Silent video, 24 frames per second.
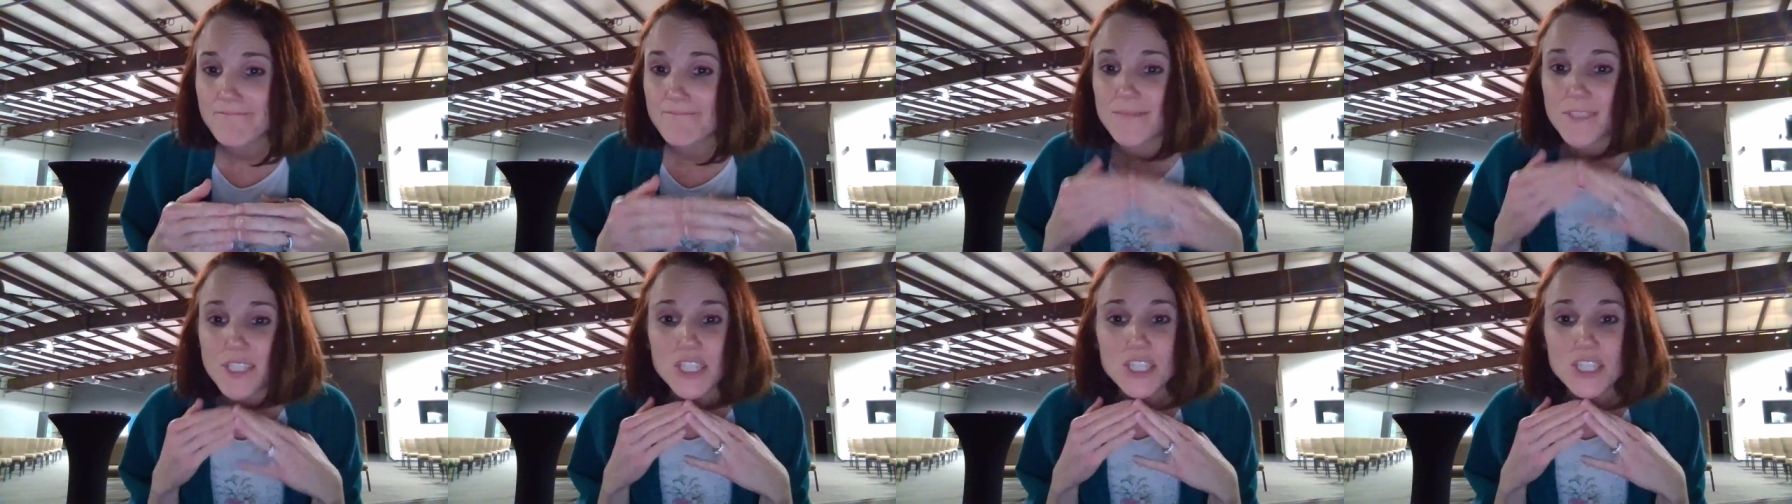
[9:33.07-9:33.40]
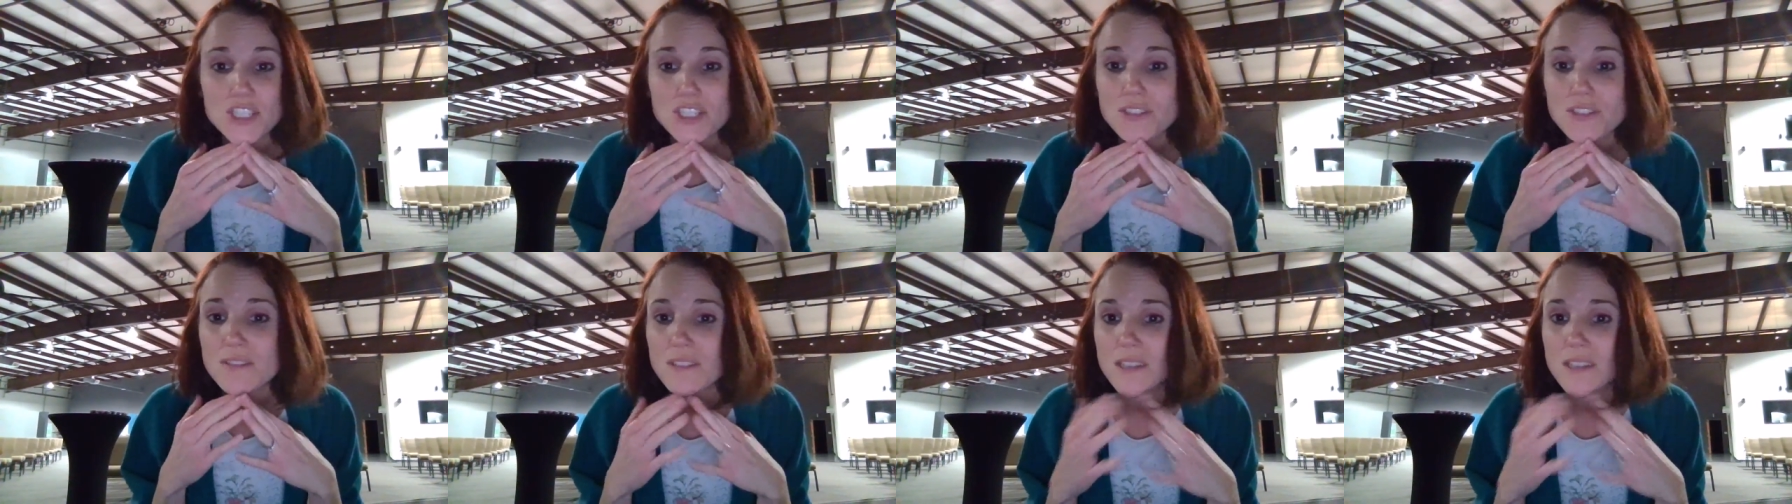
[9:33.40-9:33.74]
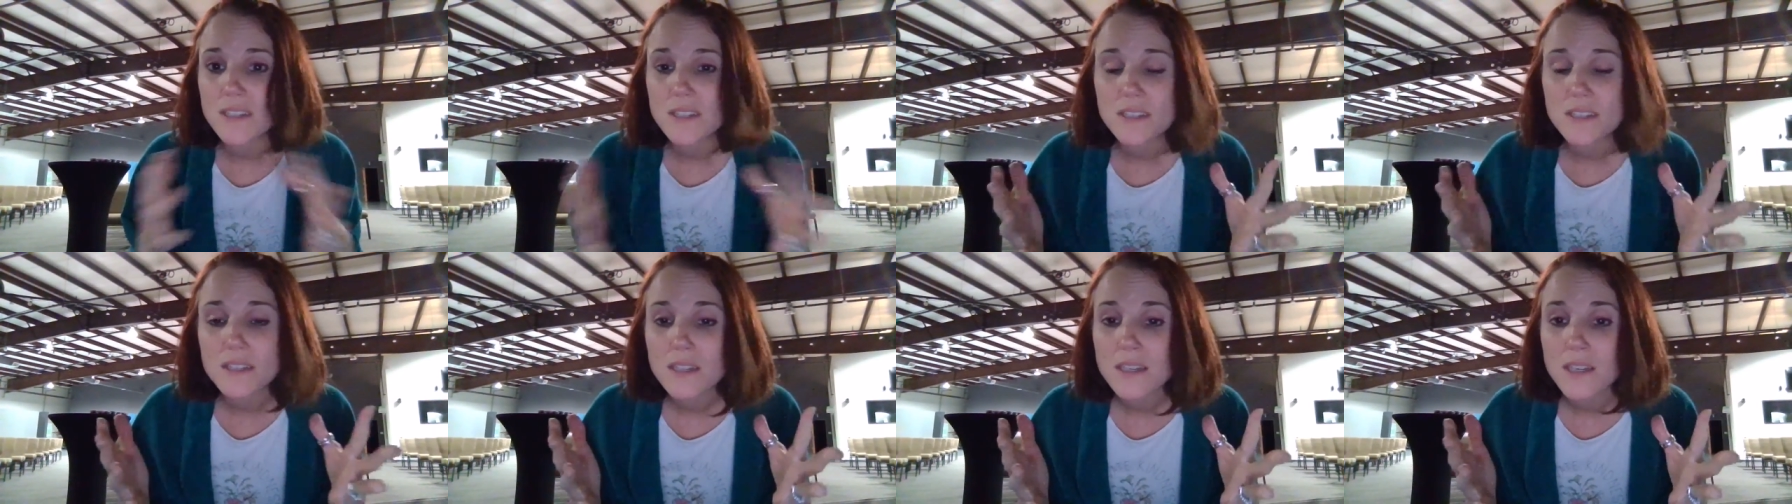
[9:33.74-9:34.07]
Just
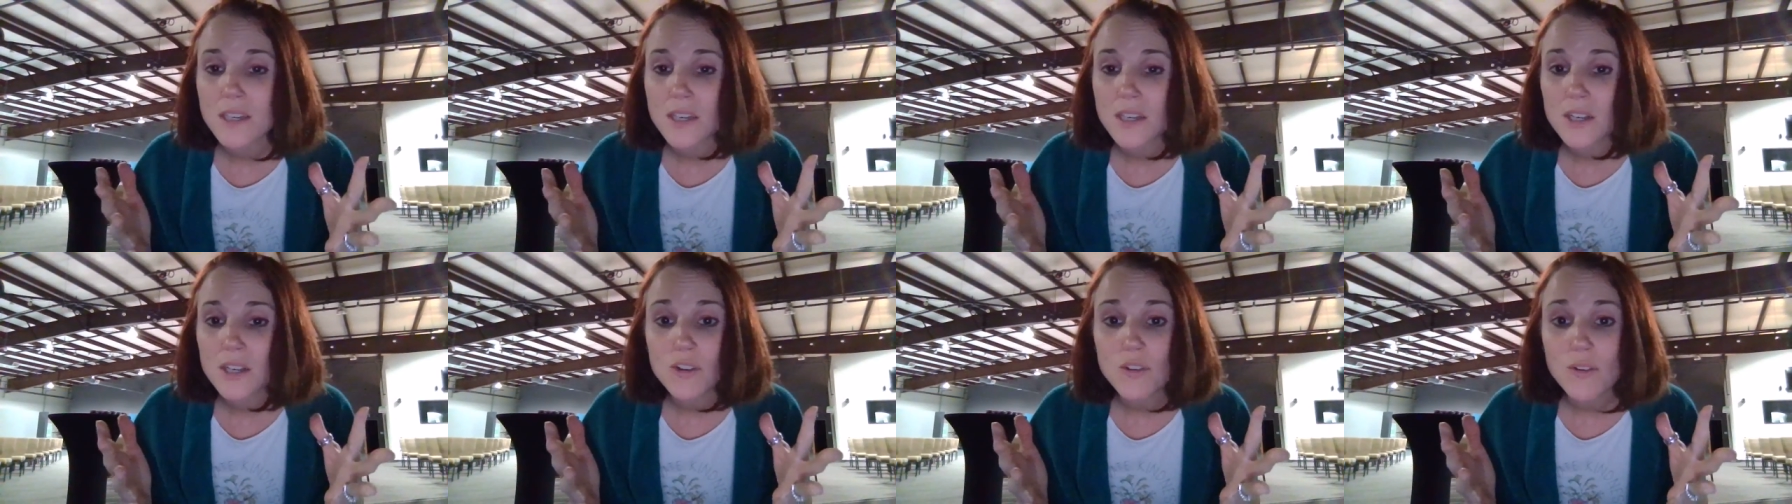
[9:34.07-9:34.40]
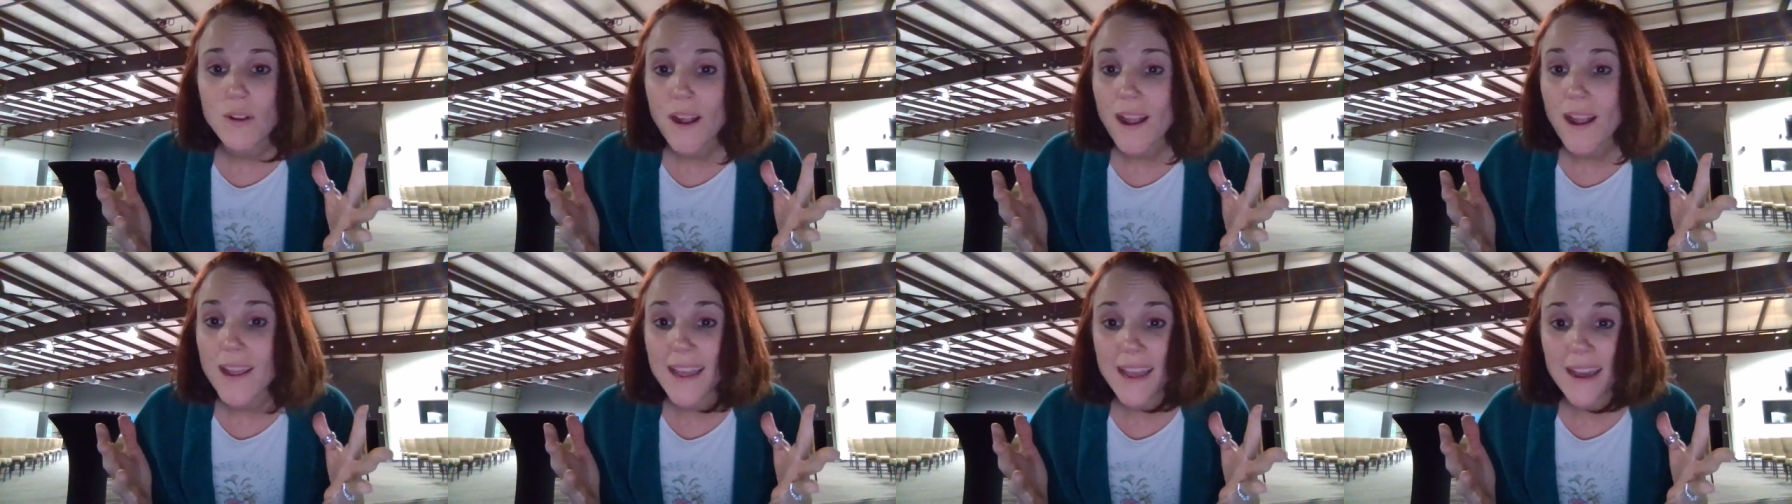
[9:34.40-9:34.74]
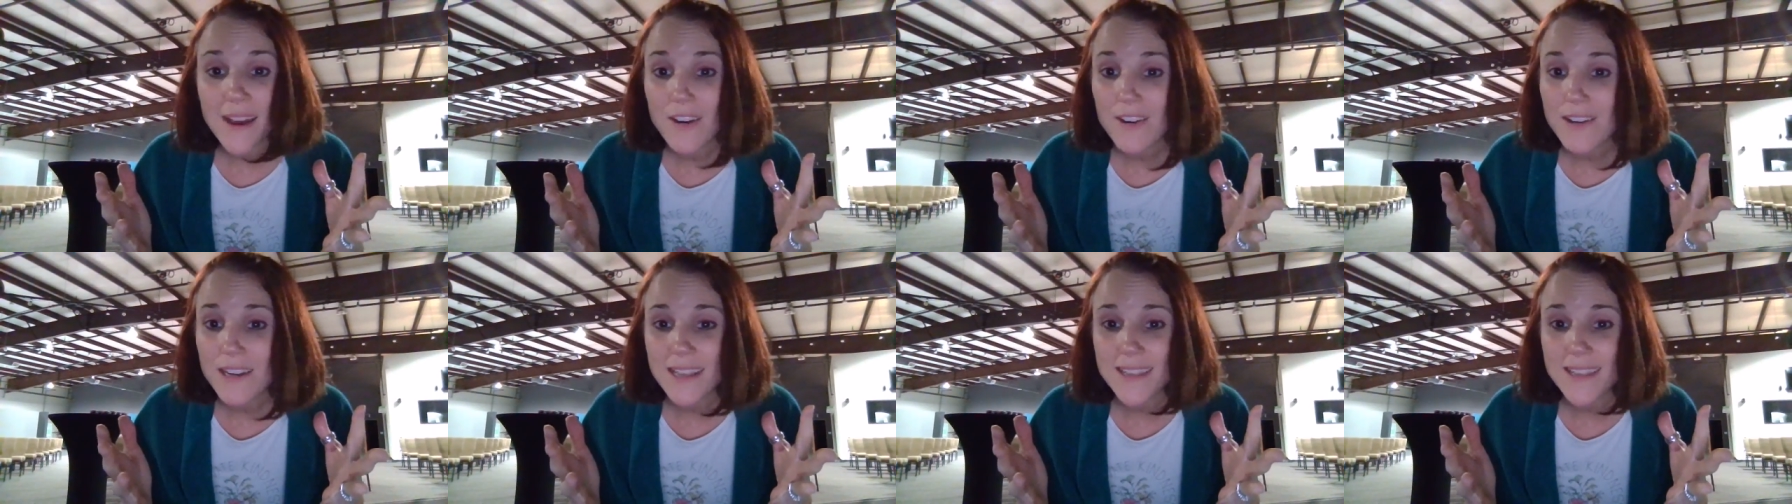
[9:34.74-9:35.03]
cry out